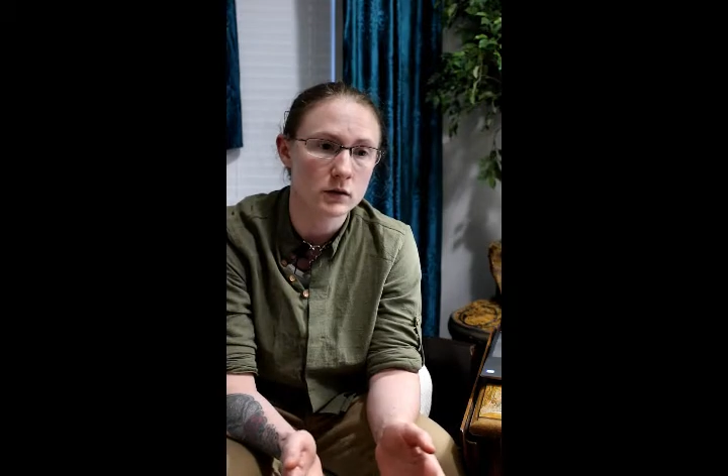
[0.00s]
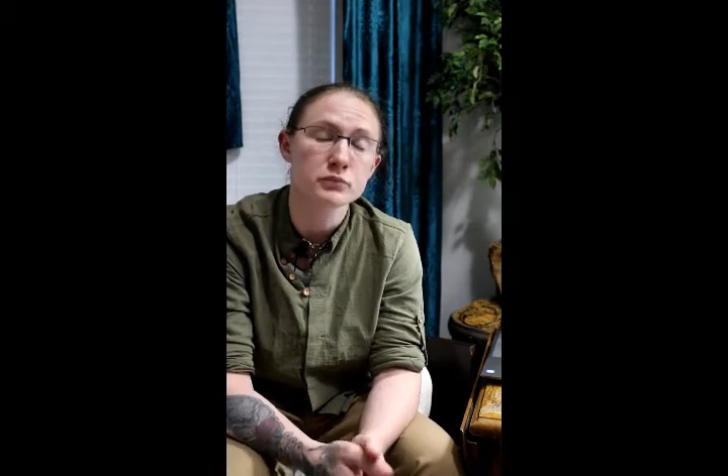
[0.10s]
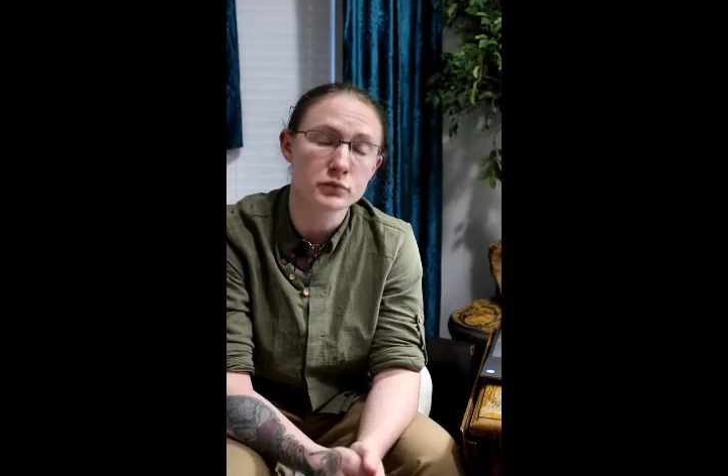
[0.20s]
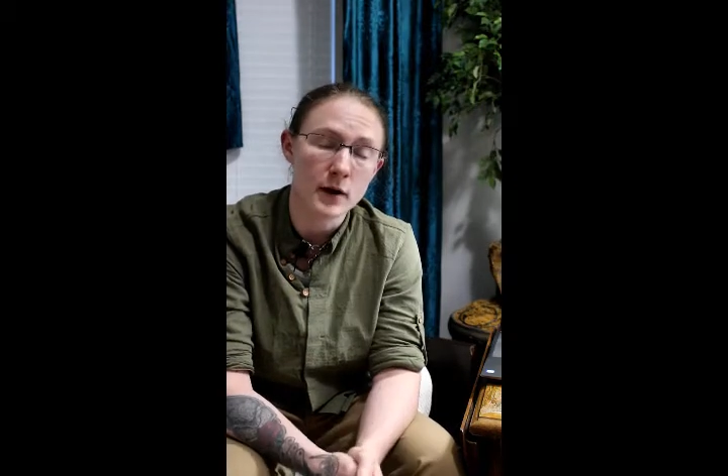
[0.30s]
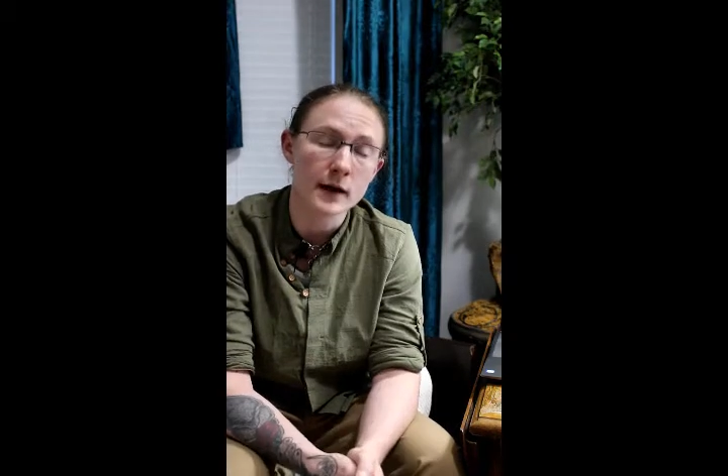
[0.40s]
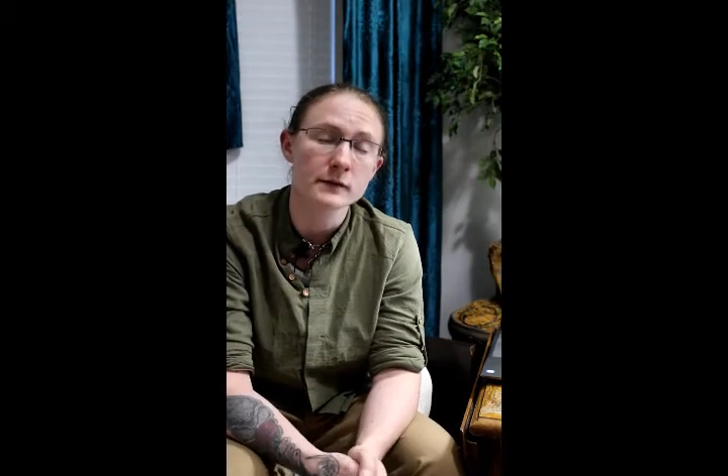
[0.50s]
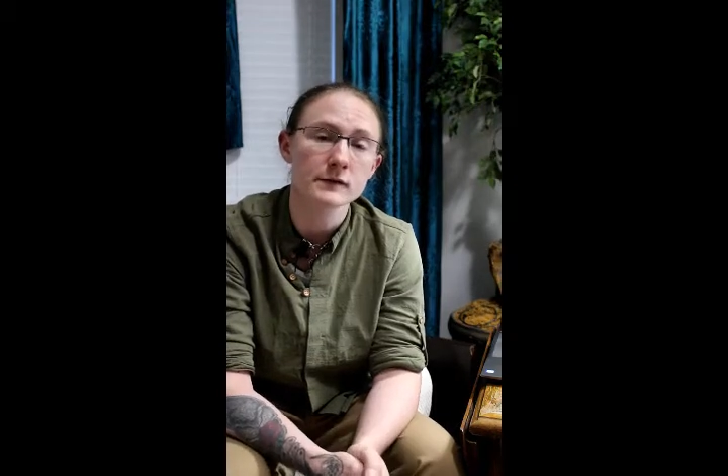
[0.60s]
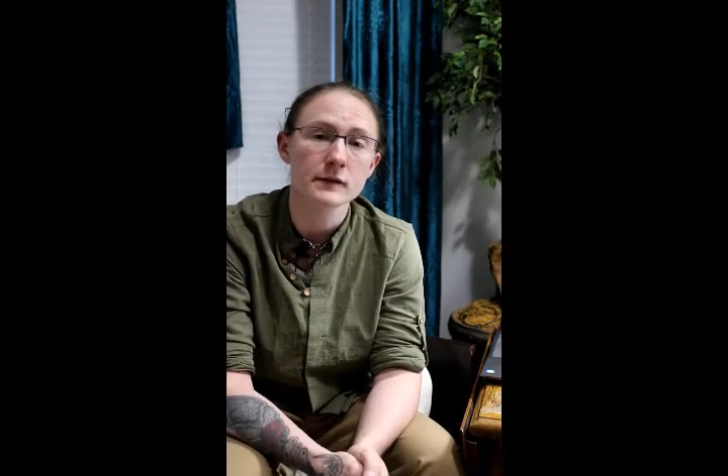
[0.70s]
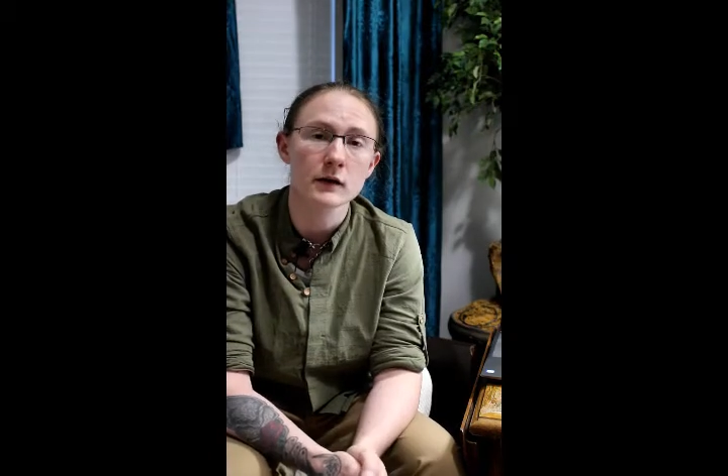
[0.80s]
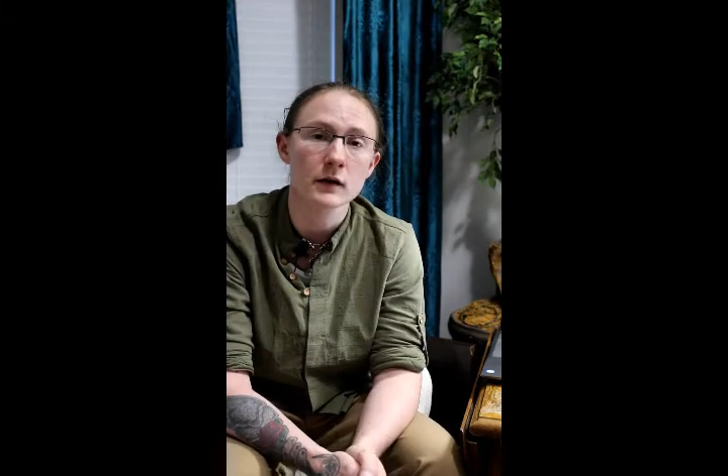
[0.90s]

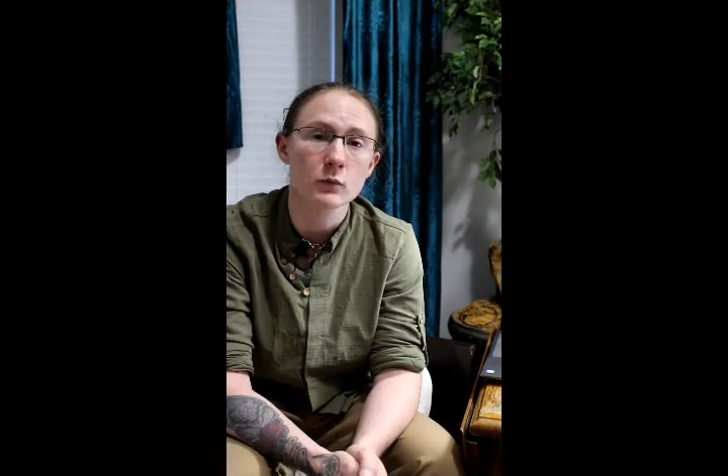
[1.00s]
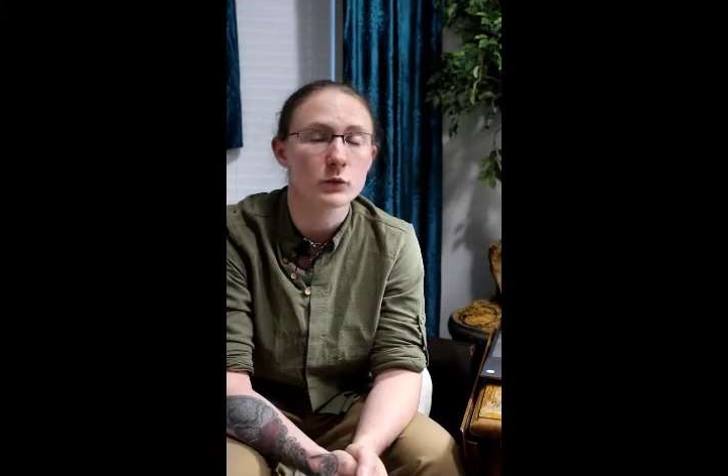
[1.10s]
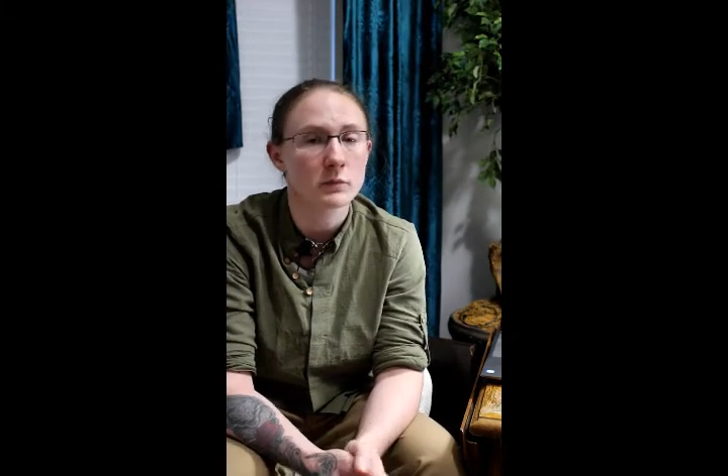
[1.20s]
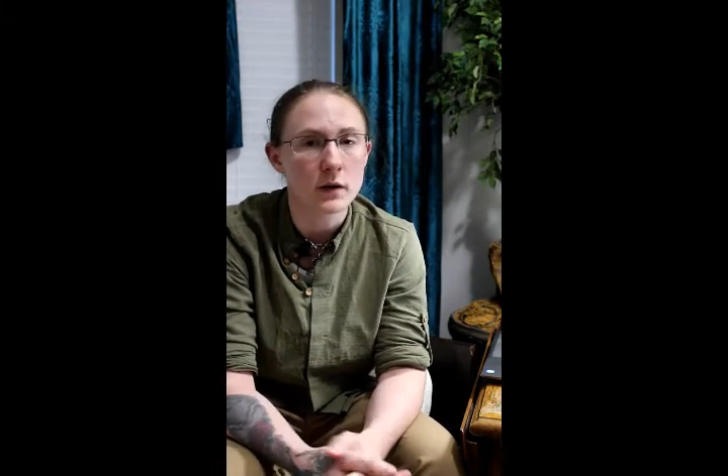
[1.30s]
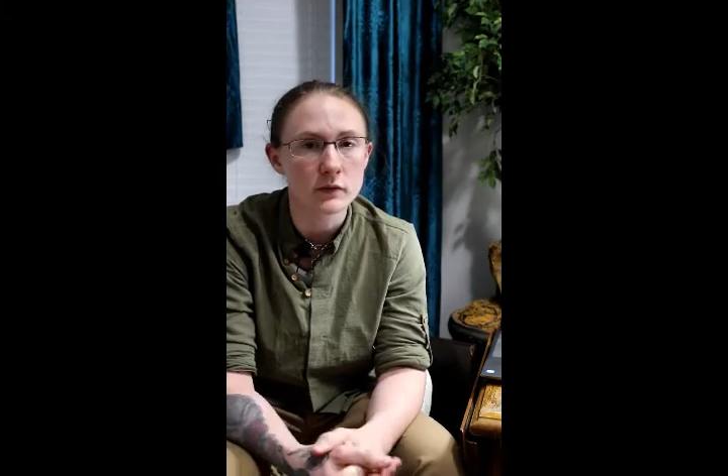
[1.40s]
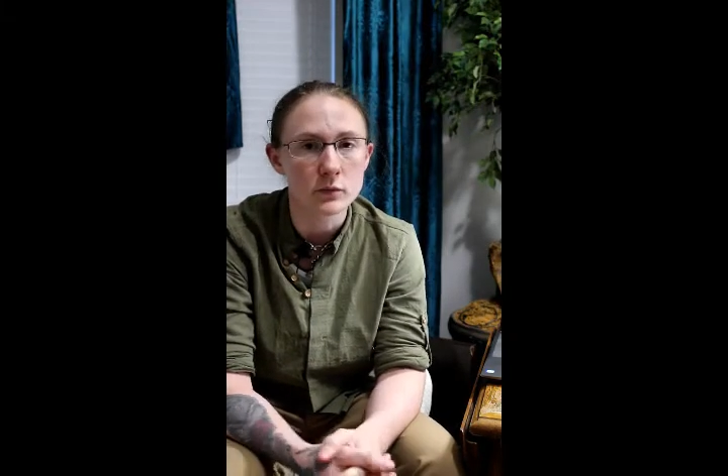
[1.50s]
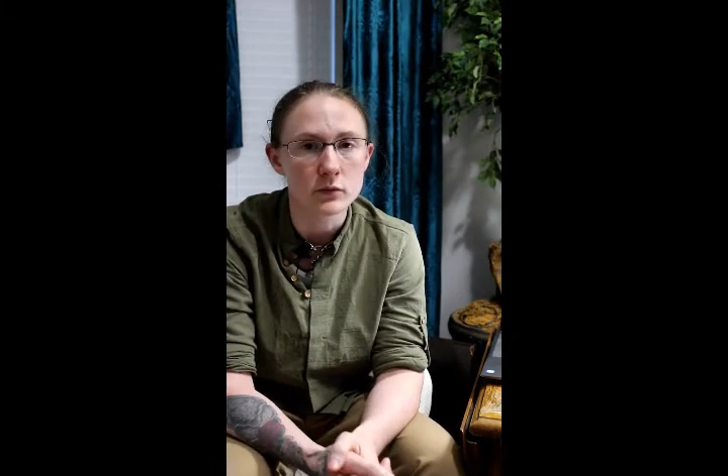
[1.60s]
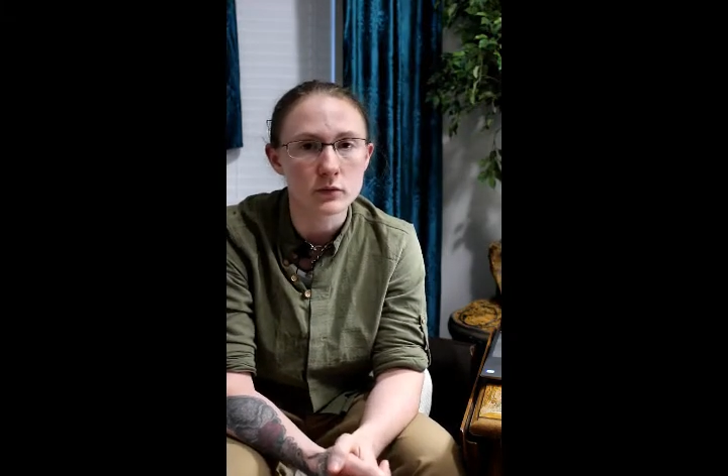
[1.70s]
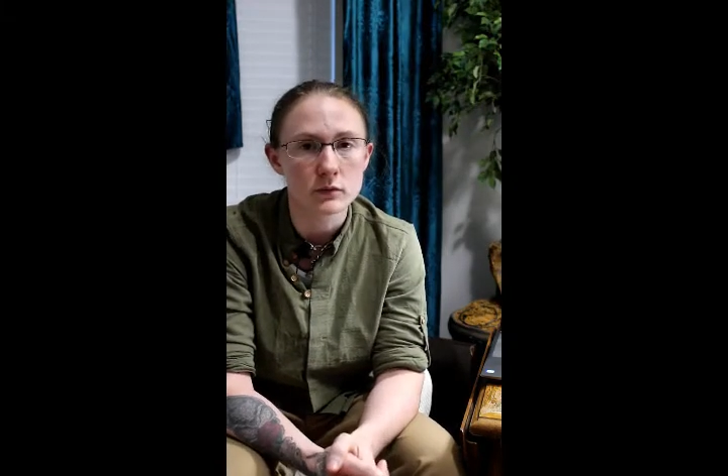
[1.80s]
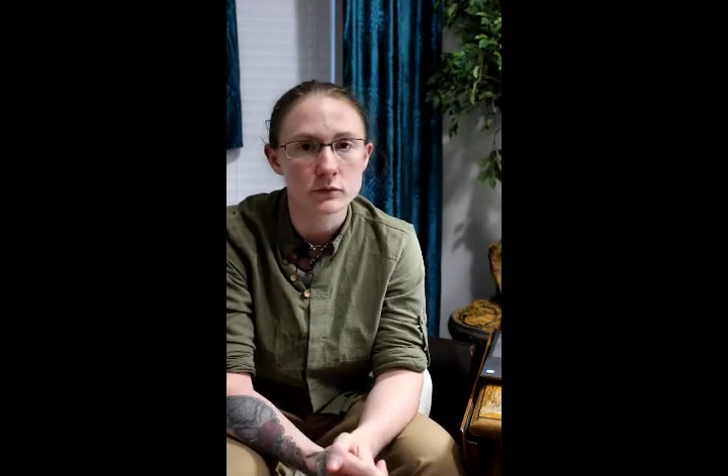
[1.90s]
practicing
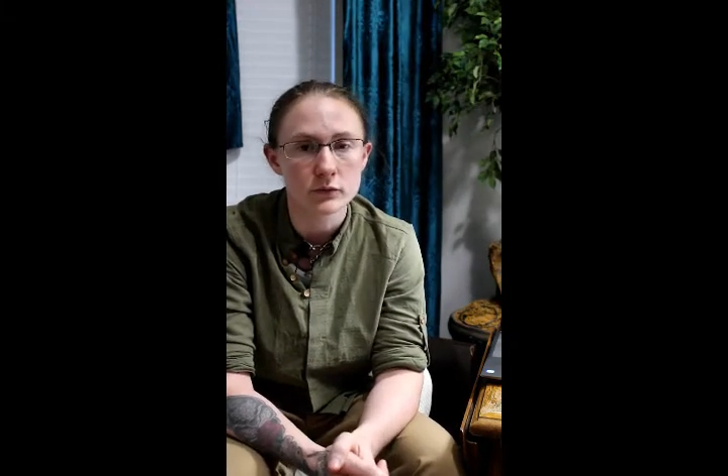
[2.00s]
responsible